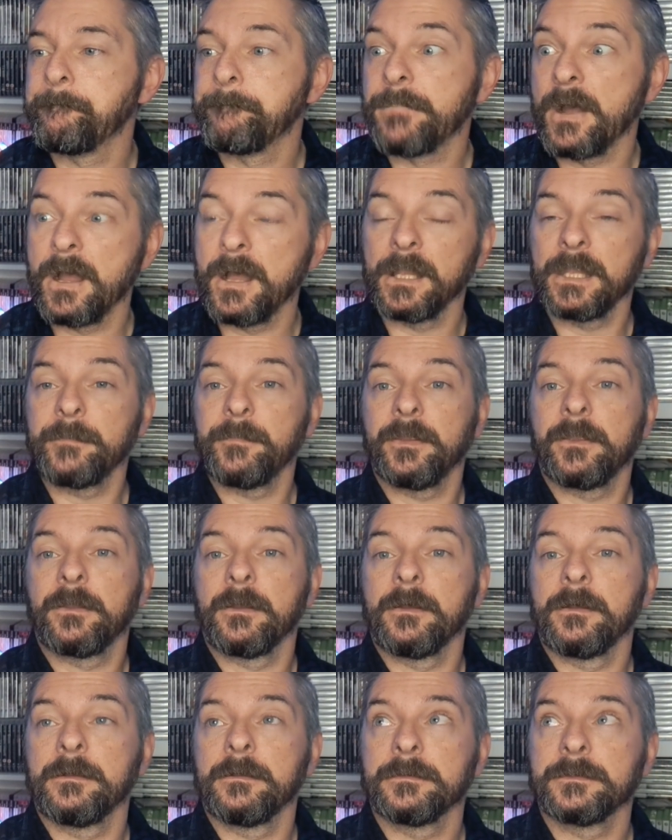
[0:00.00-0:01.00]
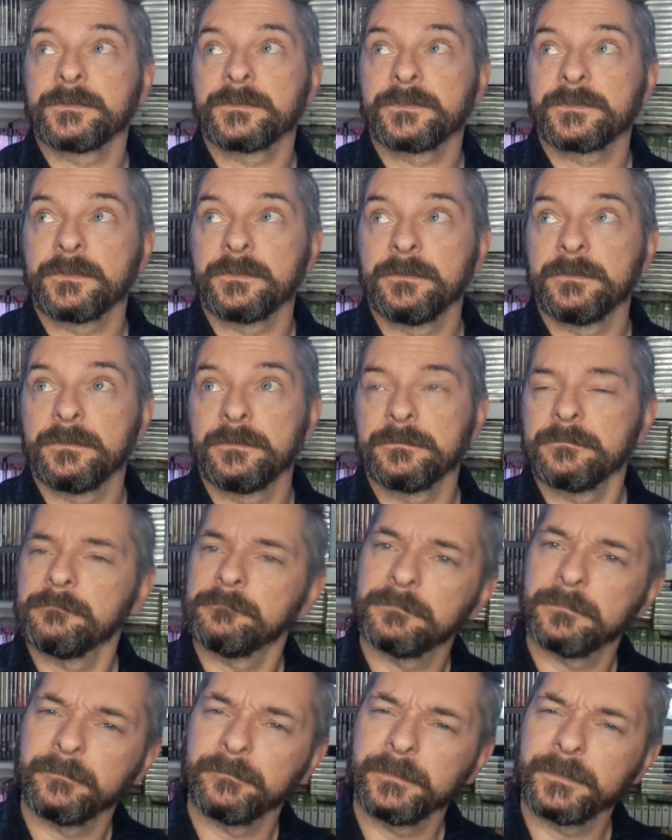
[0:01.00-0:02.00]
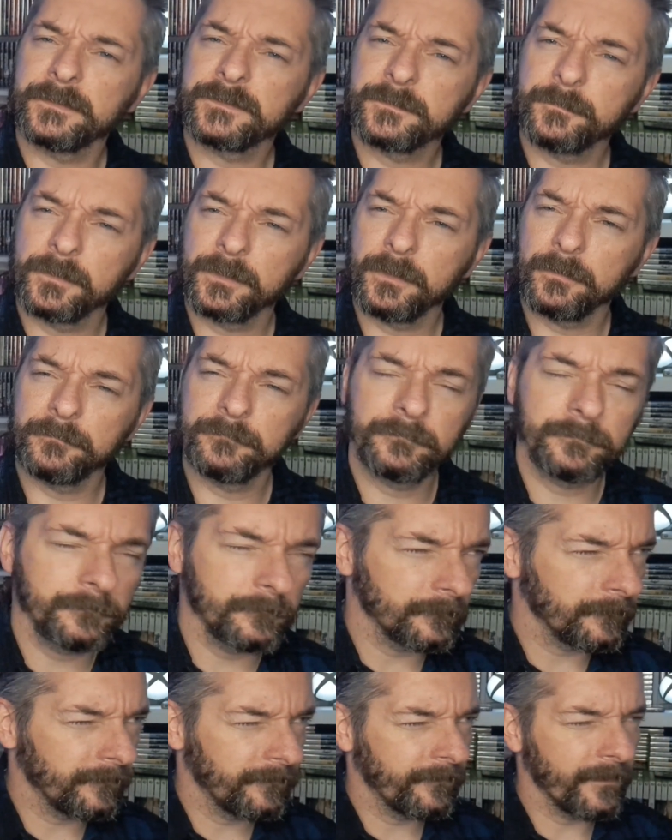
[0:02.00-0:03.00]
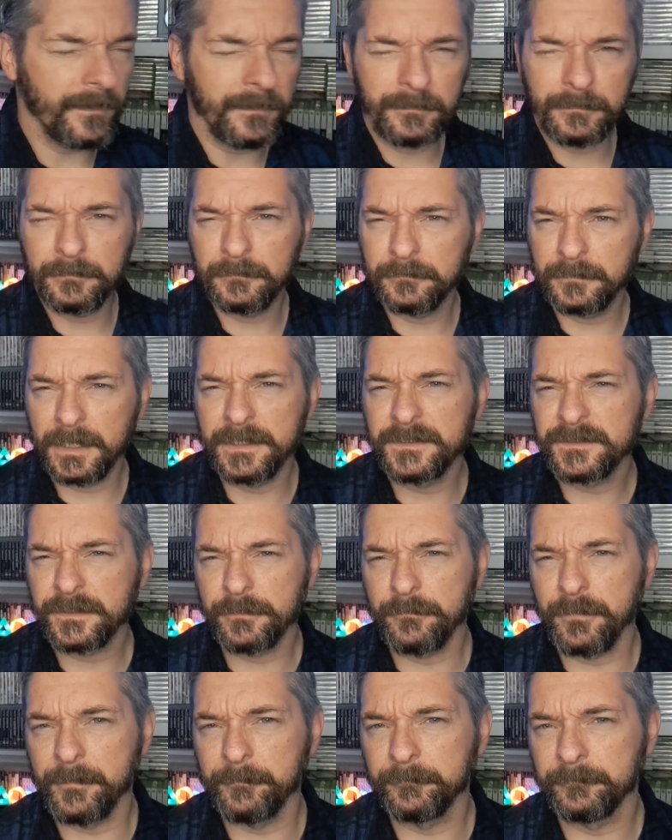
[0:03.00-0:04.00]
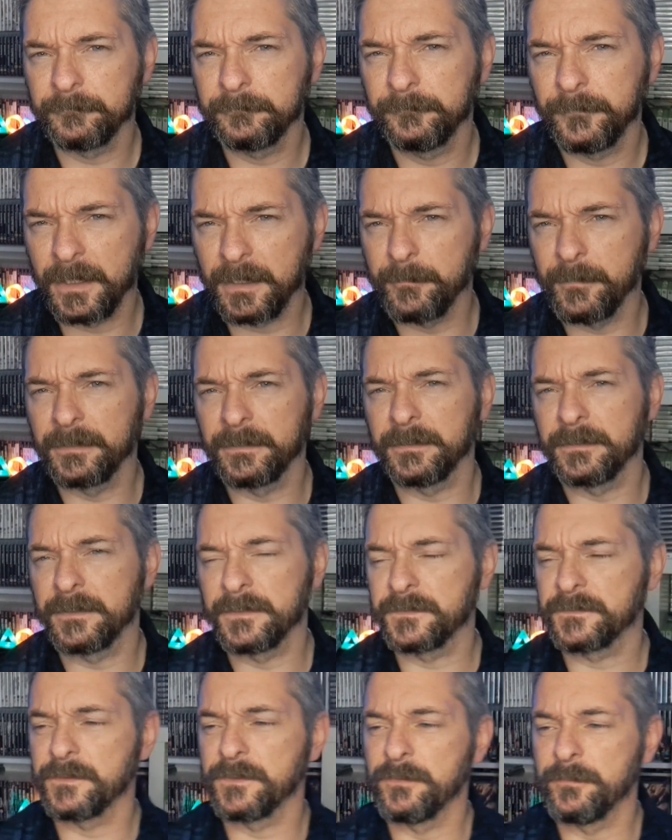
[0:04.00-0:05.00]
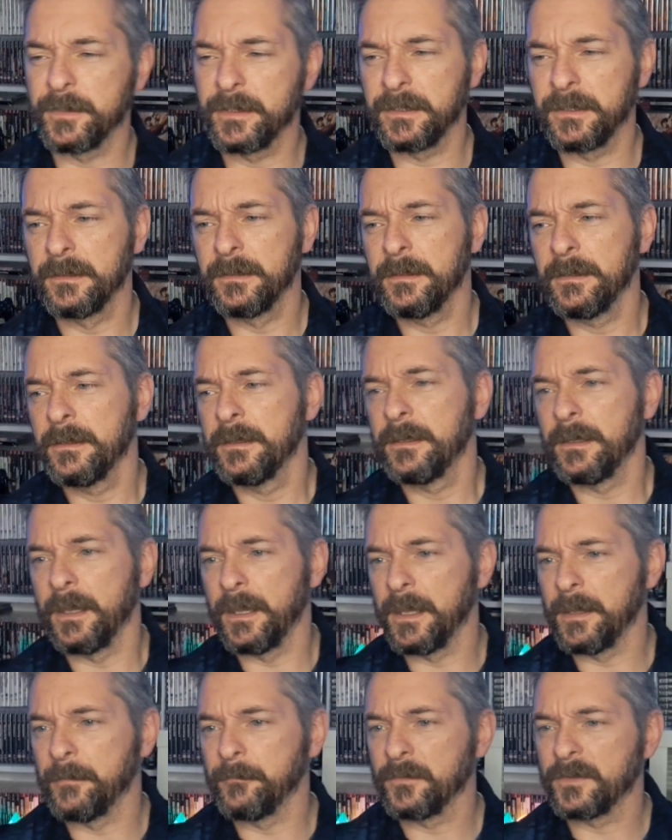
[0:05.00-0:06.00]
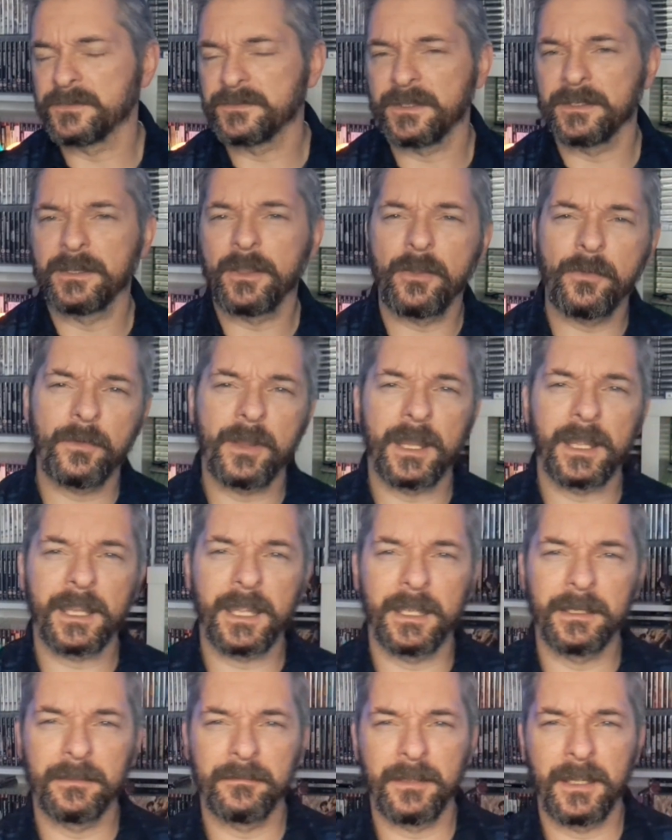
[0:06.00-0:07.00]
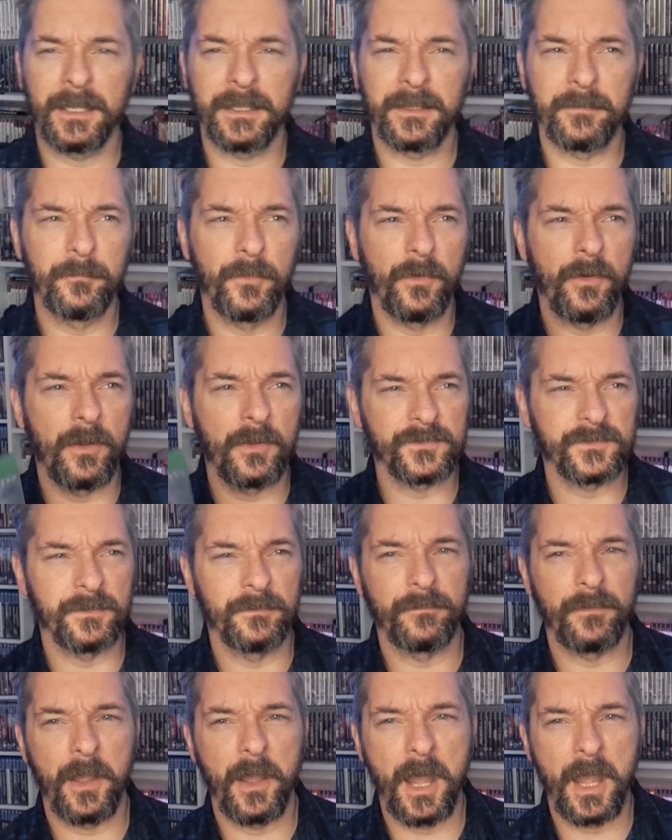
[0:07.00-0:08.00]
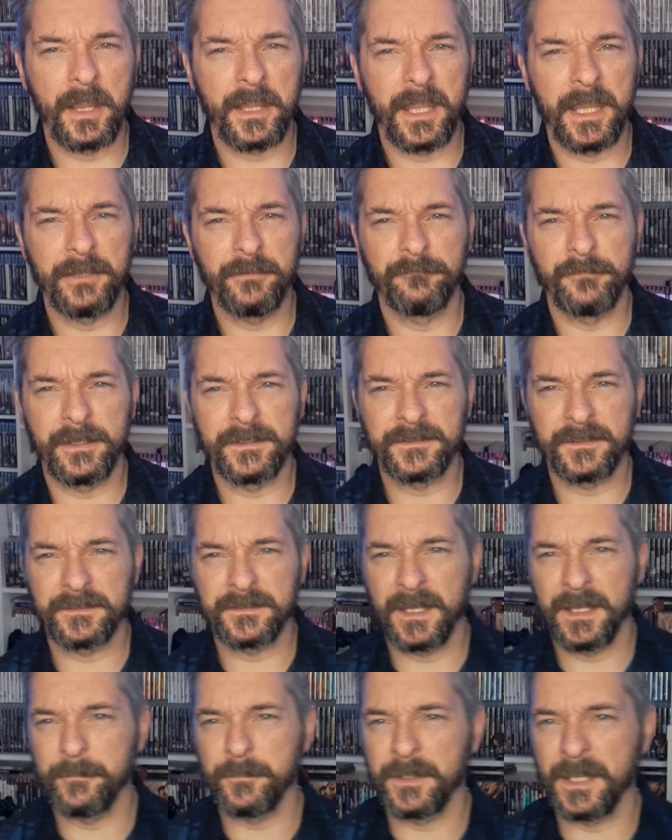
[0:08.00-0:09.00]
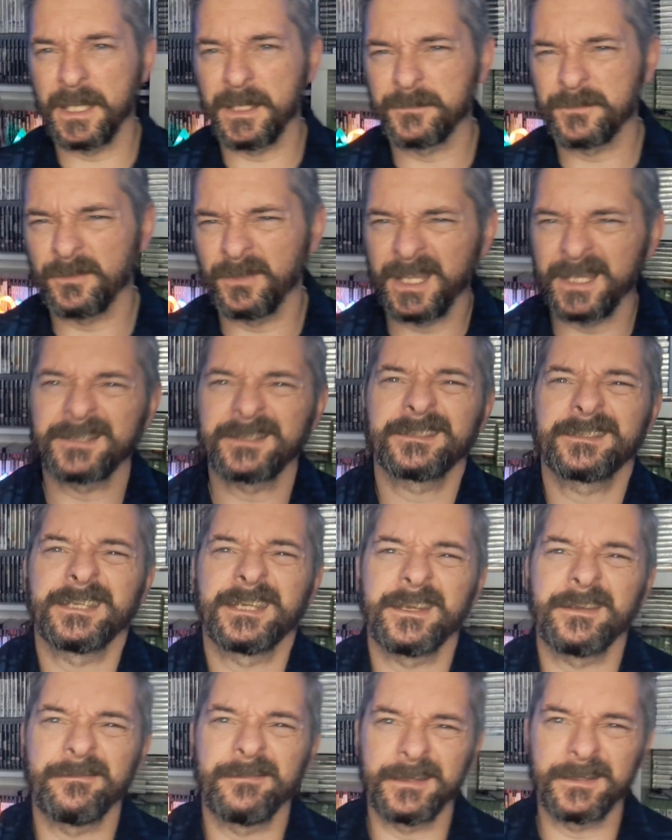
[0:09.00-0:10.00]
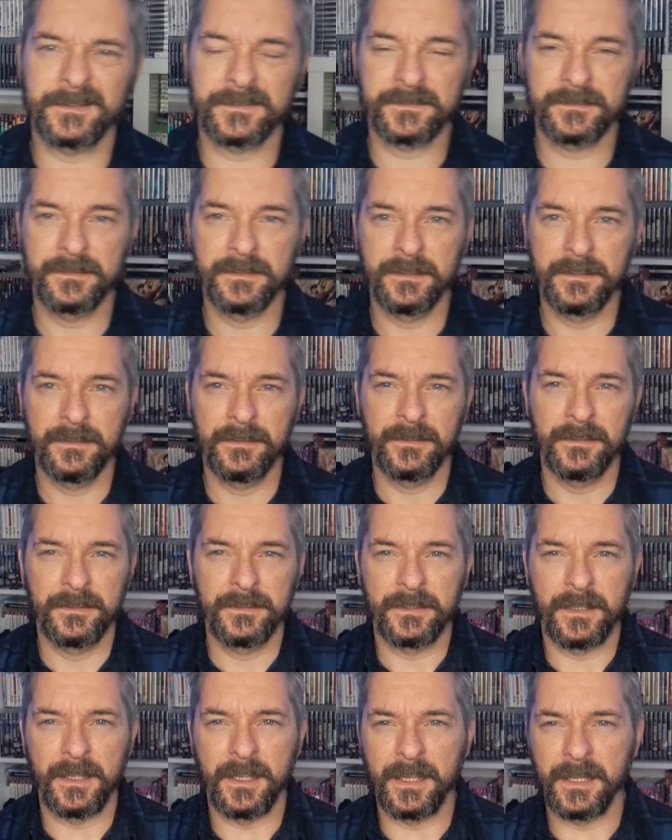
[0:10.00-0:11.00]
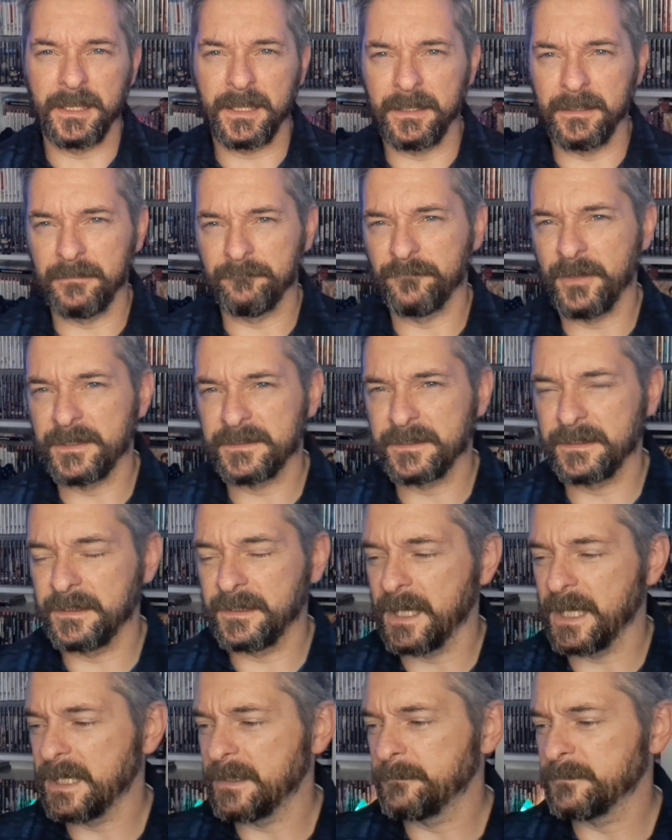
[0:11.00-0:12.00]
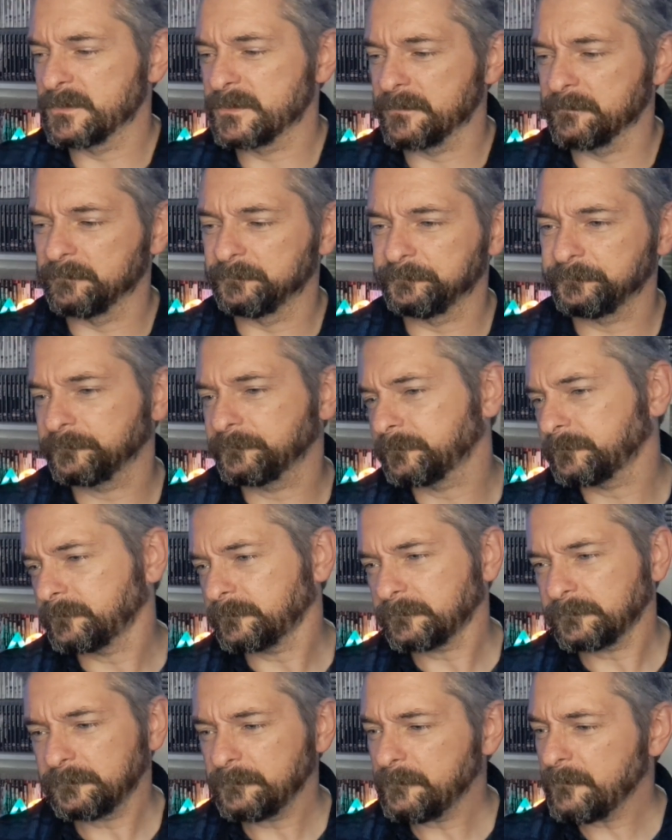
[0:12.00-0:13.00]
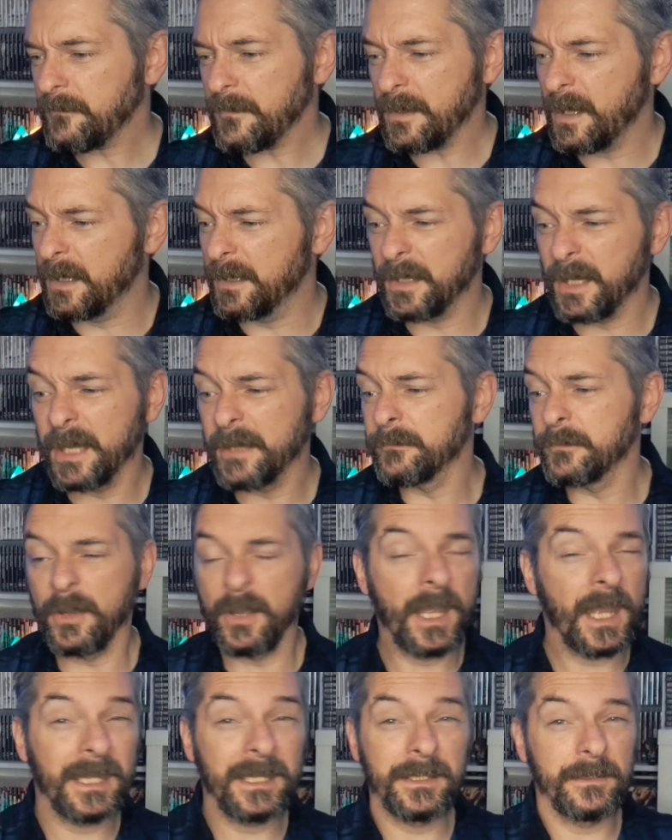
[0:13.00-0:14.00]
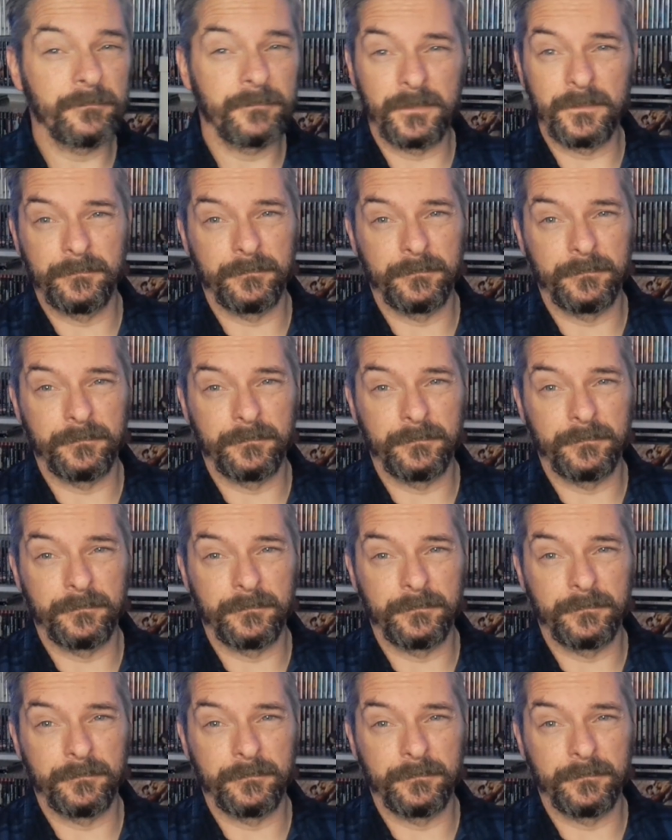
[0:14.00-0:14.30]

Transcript: partly because I think someone on Instagram recommended this to me, because they know I kind of like more sort of arcade racer type games or less serious racing games. And I haven't got any of the